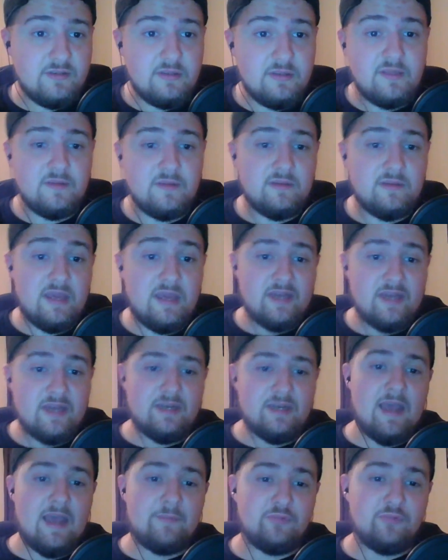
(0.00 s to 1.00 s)
and that
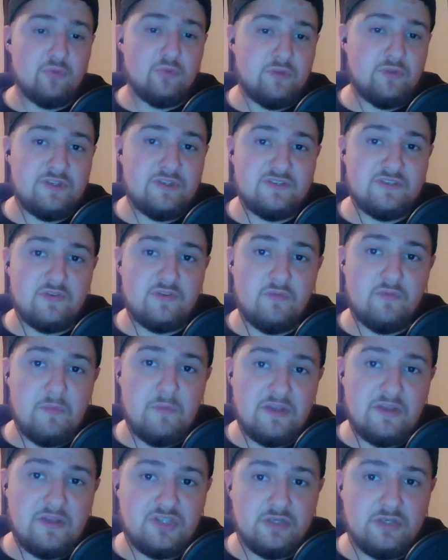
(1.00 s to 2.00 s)
absolutely deserve a
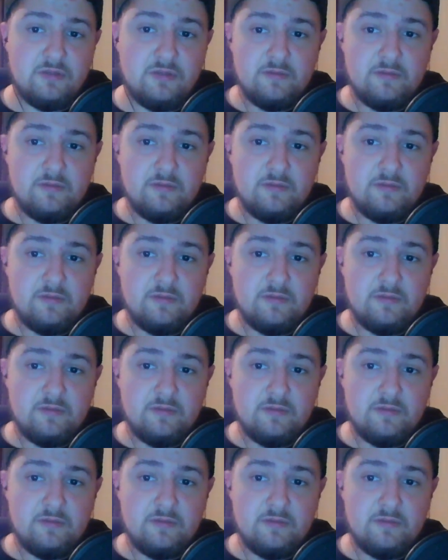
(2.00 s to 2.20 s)
mention?